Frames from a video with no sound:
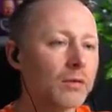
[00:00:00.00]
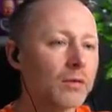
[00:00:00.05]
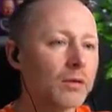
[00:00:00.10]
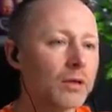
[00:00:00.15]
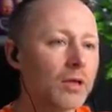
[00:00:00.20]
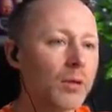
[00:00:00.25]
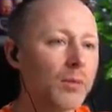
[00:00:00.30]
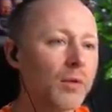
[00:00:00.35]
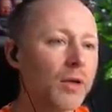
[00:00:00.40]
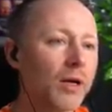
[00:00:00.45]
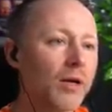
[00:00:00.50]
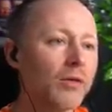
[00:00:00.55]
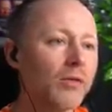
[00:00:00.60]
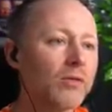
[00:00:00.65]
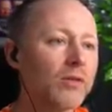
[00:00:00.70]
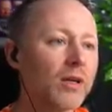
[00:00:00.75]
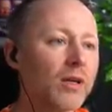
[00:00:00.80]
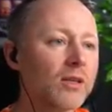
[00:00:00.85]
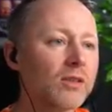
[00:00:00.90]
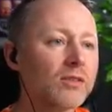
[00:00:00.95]
Keep an eye on
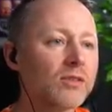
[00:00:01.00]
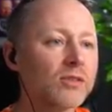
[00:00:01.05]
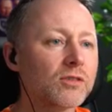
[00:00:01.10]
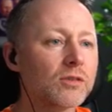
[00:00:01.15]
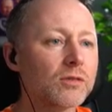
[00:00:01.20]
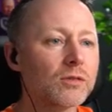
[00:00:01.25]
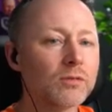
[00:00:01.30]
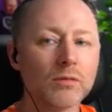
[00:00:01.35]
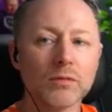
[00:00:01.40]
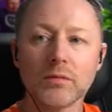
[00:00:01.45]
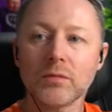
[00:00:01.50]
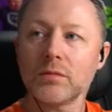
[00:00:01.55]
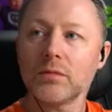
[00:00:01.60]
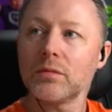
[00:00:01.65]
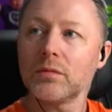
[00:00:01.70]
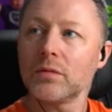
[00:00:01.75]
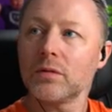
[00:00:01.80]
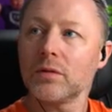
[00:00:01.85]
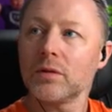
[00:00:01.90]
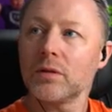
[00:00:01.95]
things.
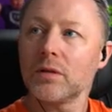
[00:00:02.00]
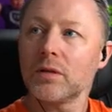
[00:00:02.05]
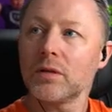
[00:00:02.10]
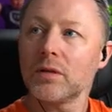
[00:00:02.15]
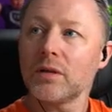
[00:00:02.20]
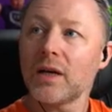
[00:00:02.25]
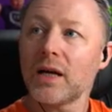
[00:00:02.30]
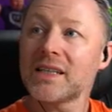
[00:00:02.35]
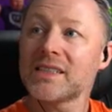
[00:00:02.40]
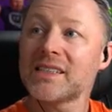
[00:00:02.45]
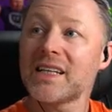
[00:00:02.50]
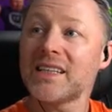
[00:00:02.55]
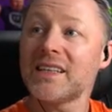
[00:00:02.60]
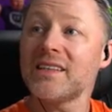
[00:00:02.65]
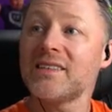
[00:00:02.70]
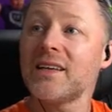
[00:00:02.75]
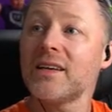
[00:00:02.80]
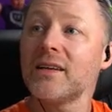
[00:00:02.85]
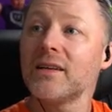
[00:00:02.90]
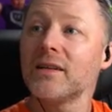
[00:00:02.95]

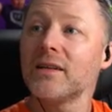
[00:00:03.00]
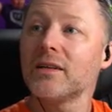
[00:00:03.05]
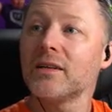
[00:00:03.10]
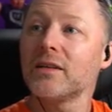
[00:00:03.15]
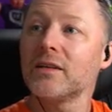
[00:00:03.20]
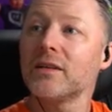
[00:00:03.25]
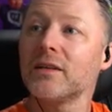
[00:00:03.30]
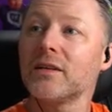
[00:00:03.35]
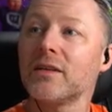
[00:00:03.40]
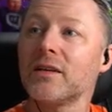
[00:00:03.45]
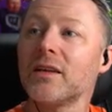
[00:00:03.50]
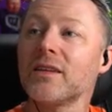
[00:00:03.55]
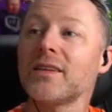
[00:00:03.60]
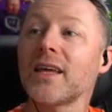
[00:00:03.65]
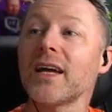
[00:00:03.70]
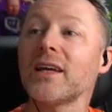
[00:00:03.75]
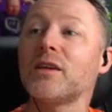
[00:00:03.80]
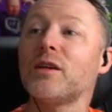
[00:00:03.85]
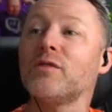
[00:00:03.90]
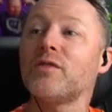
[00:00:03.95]
Acidity,
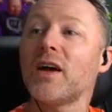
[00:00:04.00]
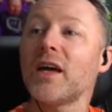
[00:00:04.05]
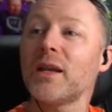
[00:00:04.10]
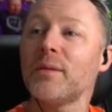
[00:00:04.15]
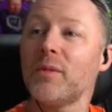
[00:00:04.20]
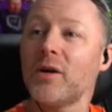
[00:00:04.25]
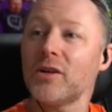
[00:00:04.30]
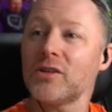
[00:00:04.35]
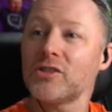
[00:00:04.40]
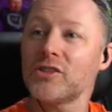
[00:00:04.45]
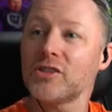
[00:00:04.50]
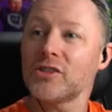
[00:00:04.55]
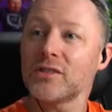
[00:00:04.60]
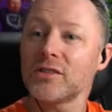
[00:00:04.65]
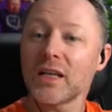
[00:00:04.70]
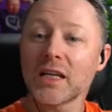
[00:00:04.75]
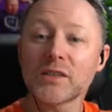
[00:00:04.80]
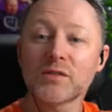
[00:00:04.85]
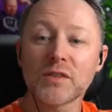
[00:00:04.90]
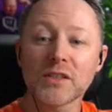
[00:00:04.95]
thank you very much.
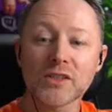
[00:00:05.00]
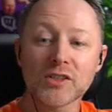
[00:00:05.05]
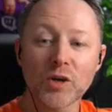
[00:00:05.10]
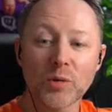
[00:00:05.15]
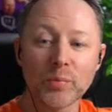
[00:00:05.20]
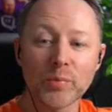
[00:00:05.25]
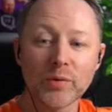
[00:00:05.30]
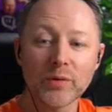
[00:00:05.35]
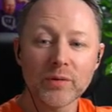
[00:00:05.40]
Thanks for the sub.